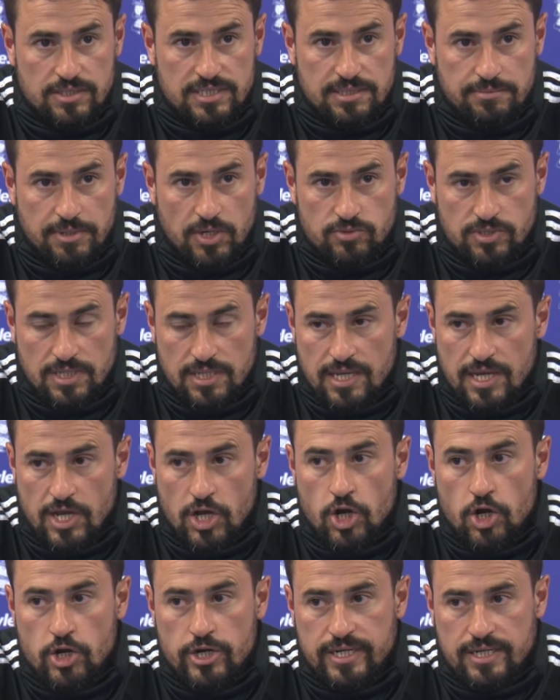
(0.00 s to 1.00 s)
It's about
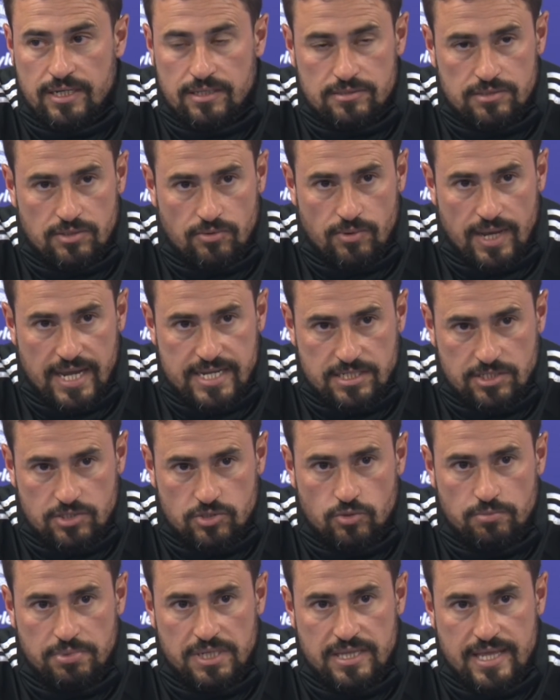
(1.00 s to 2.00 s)
earning the rights
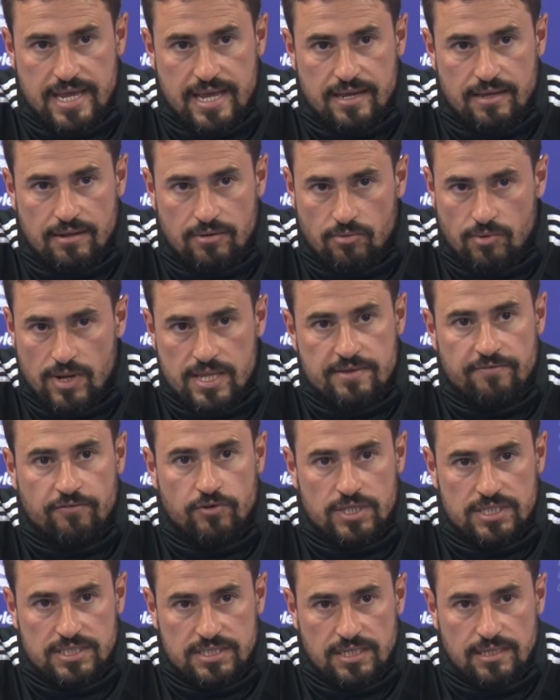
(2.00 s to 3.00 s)
to be there, ready for
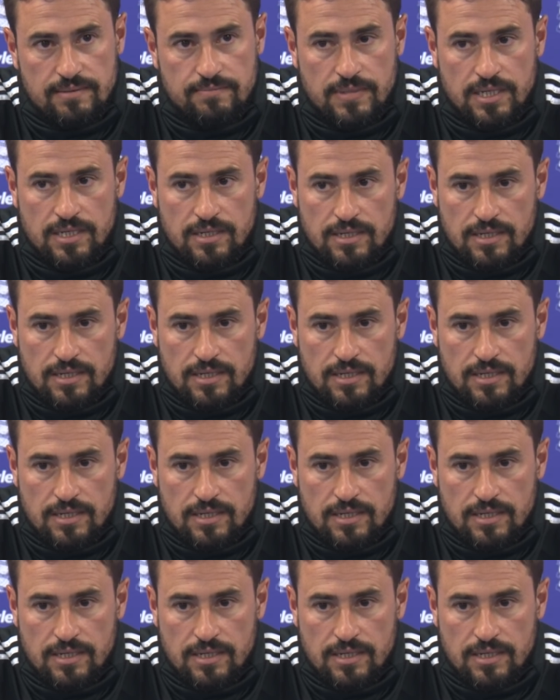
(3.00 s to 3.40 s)
the team